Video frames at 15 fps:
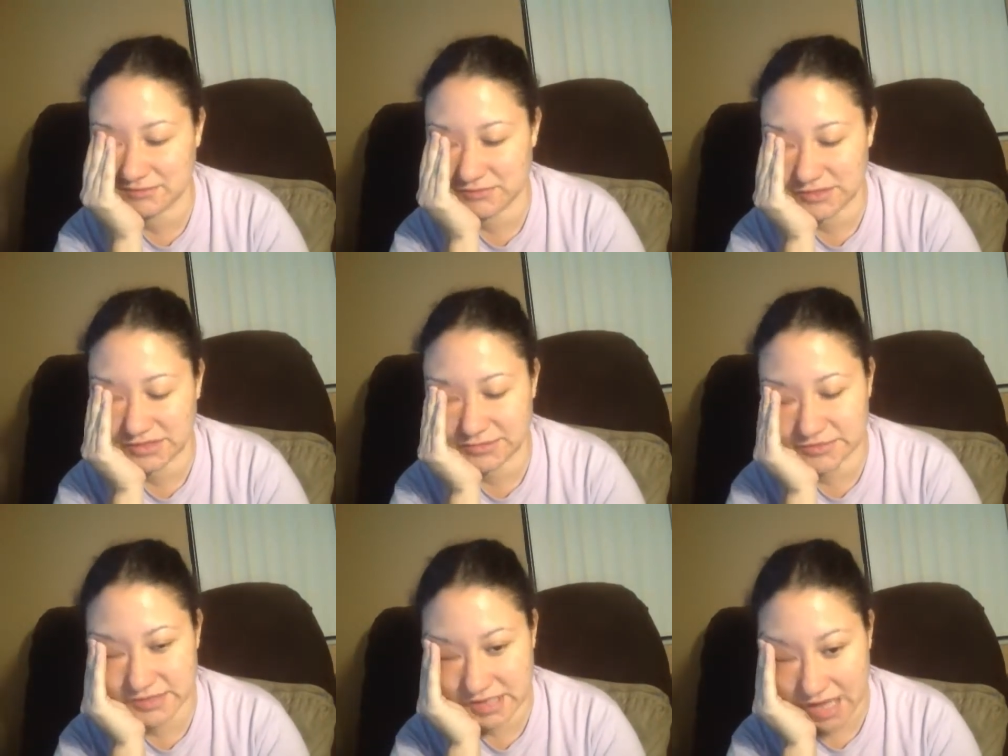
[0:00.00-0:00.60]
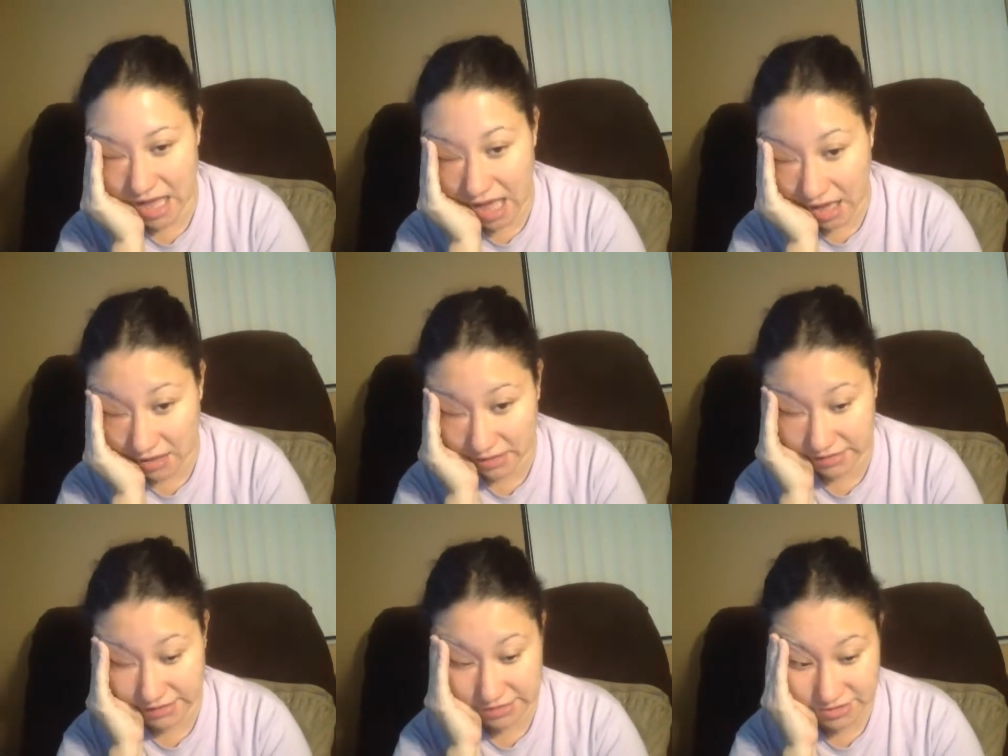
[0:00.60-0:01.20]
when he was in
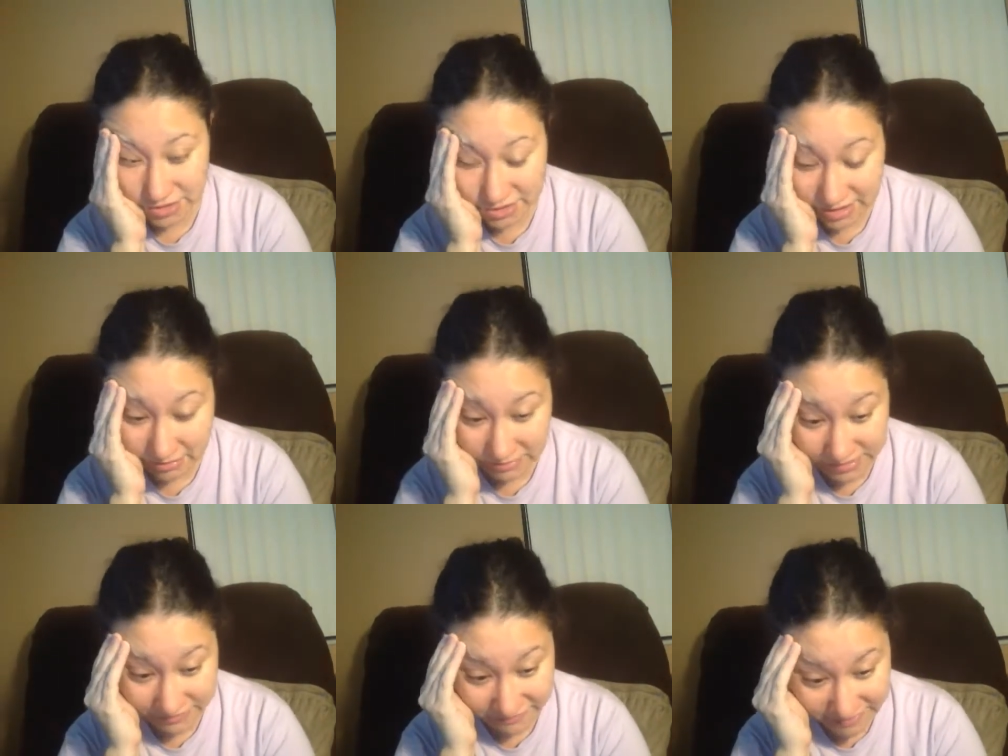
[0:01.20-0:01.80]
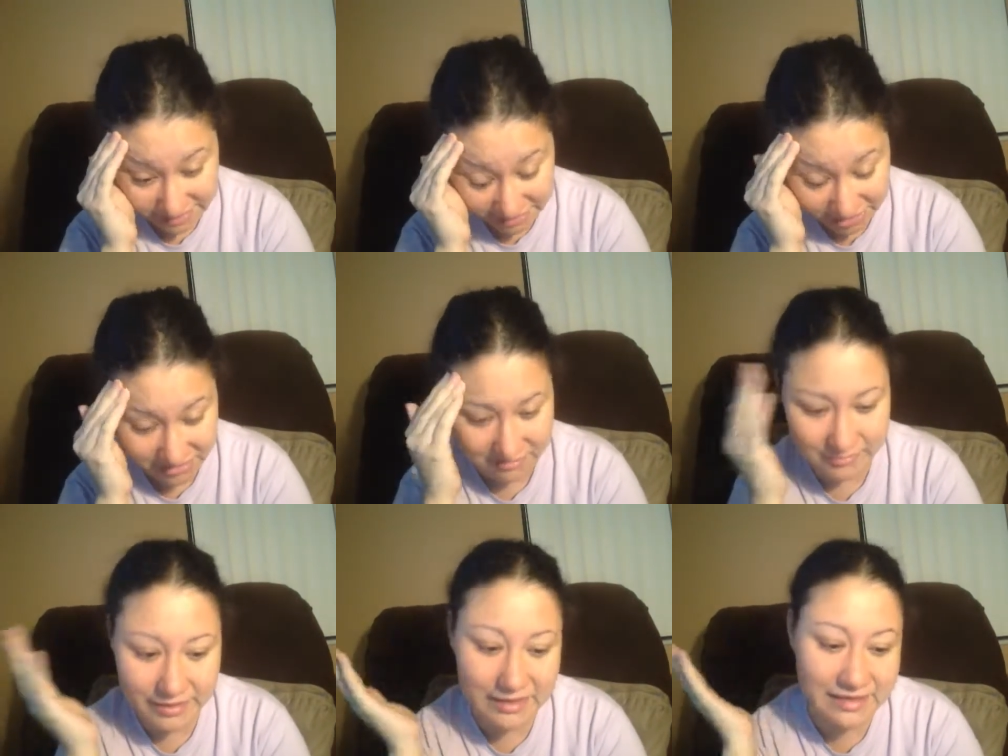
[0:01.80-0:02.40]
college that was
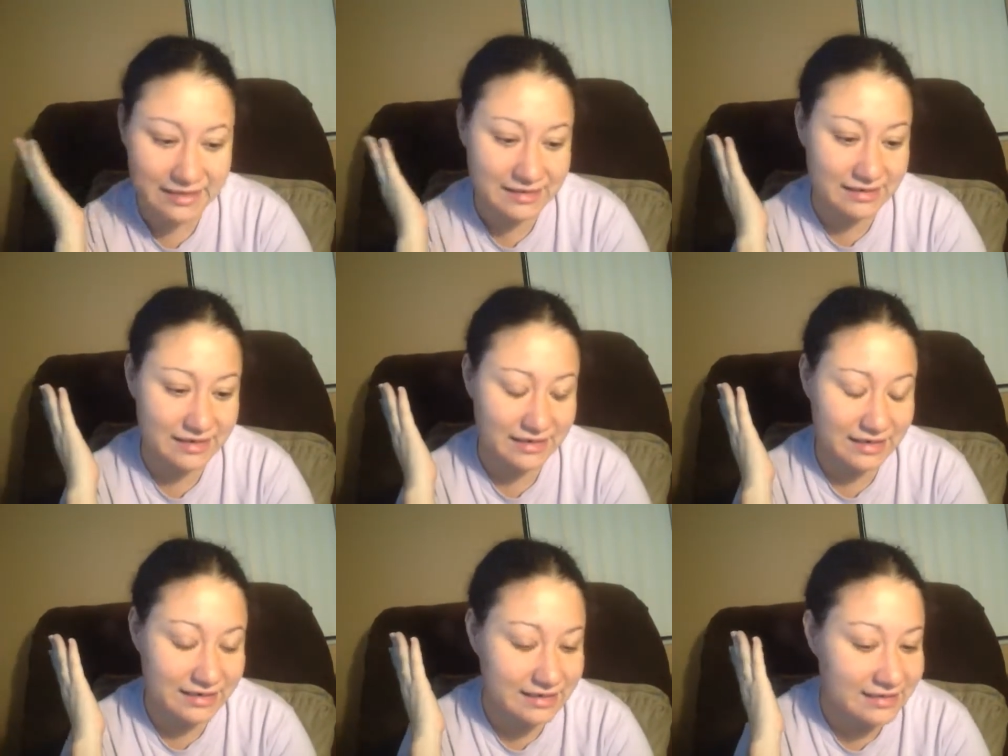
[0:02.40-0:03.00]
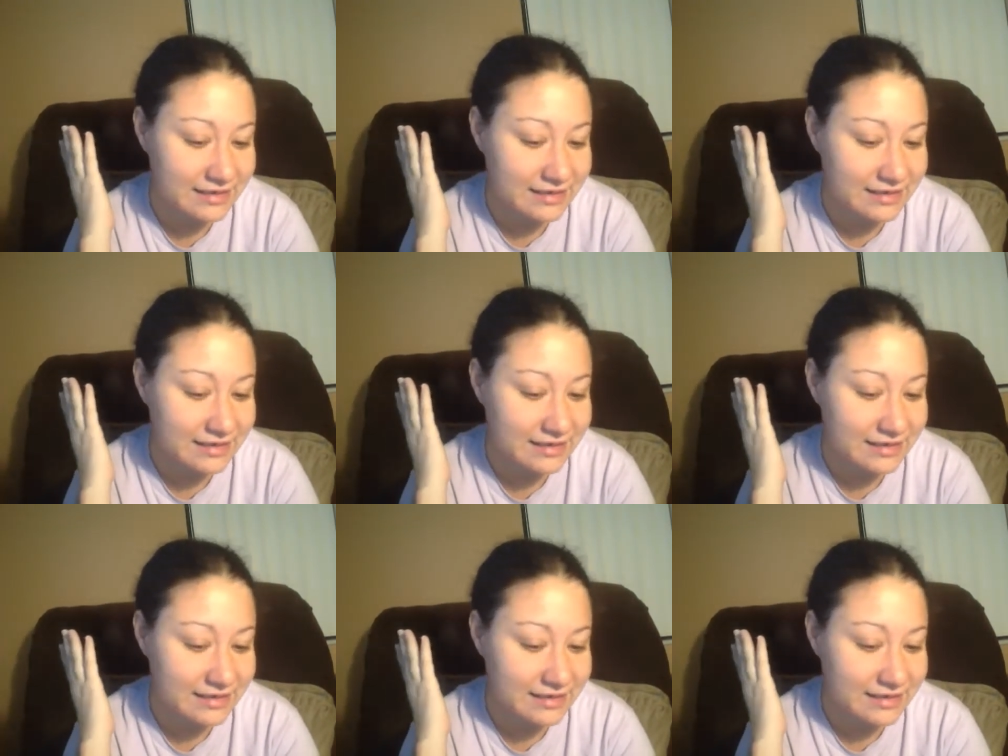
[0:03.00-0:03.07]
fiction, but it, he